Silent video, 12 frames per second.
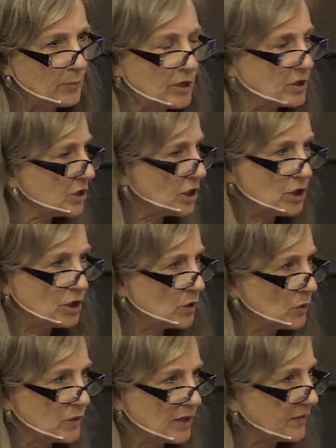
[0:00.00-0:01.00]
Because he
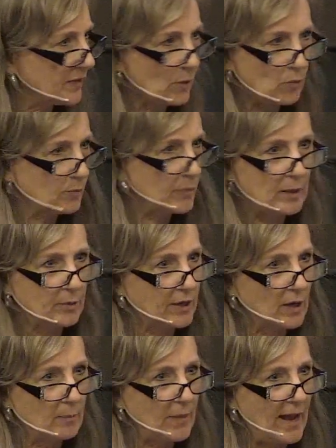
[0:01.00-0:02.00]
knew that they wouldn't be able to
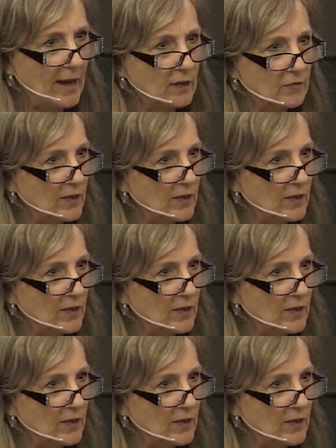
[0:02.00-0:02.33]
come back.